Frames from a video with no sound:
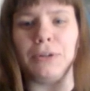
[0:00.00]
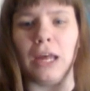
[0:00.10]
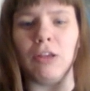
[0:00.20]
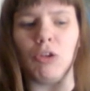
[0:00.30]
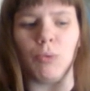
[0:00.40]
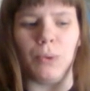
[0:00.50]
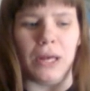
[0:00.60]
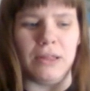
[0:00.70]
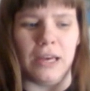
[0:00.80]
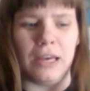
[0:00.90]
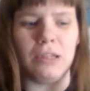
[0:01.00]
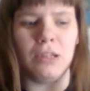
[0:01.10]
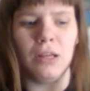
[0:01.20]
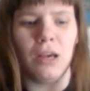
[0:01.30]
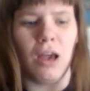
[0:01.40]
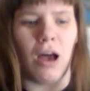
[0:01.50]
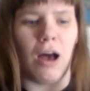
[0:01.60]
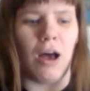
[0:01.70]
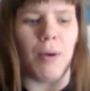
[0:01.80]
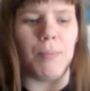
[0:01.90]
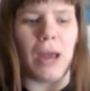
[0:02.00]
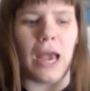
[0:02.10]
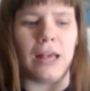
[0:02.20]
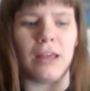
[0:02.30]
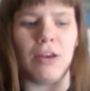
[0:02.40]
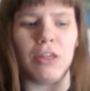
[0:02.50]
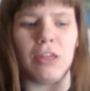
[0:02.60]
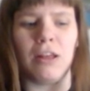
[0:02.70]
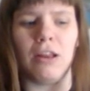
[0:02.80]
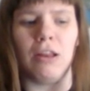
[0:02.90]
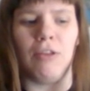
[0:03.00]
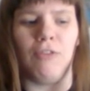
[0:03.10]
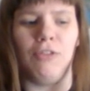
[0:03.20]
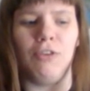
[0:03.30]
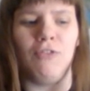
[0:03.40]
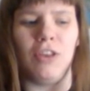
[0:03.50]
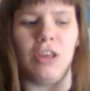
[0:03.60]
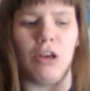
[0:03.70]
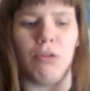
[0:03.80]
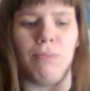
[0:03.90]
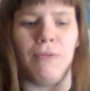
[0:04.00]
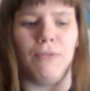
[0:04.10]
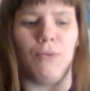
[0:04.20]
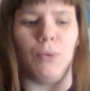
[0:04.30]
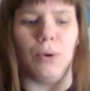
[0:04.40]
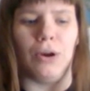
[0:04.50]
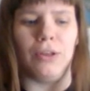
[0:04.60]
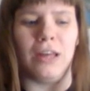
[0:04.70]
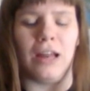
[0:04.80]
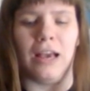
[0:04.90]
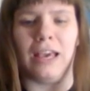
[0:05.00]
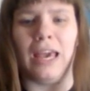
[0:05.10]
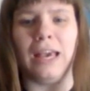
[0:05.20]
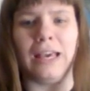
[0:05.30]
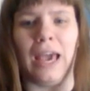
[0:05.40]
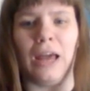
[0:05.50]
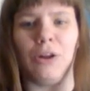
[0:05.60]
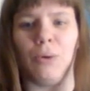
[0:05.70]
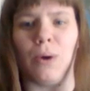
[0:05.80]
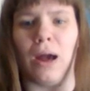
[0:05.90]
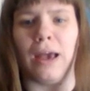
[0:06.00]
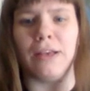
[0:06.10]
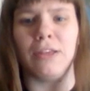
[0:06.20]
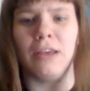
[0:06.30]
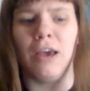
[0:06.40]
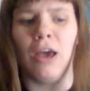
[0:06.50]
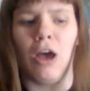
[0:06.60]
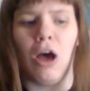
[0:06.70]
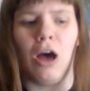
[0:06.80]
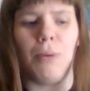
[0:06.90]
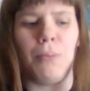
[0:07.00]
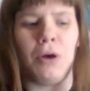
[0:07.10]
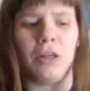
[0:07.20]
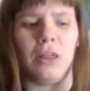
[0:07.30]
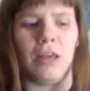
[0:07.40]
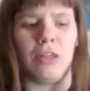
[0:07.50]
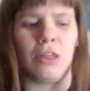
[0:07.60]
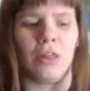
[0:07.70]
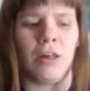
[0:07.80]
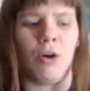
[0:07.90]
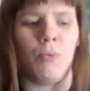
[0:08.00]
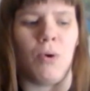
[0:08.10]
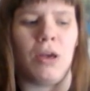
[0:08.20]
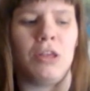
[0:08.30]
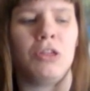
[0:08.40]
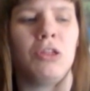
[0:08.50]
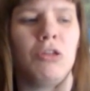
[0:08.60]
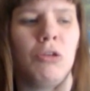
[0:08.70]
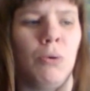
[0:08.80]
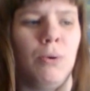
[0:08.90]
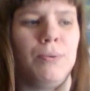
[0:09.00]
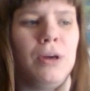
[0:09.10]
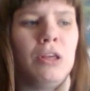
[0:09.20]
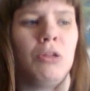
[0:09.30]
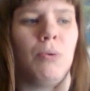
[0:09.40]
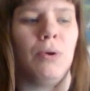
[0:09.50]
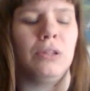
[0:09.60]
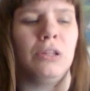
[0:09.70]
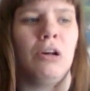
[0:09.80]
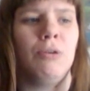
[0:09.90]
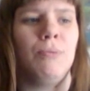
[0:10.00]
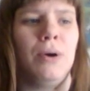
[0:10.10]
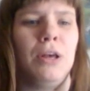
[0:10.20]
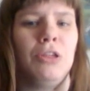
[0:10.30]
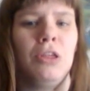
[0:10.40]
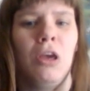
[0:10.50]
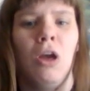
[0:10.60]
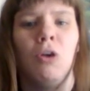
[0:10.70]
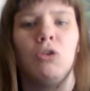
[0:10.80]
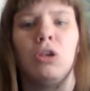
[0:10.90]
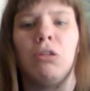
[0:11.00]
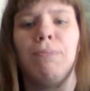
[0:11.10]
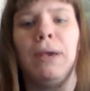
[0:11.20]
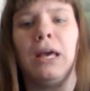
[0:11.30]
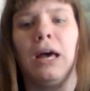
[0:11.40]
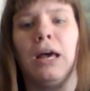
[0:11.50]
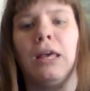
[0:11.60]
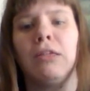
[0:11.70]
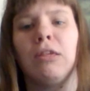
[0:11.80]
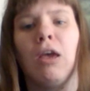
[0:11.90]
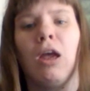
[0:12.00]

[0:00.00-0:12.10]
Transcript: days to read this. Um, as I said in a few videos before, that I can't categorize books as slow ones, short ones, or long ones, just because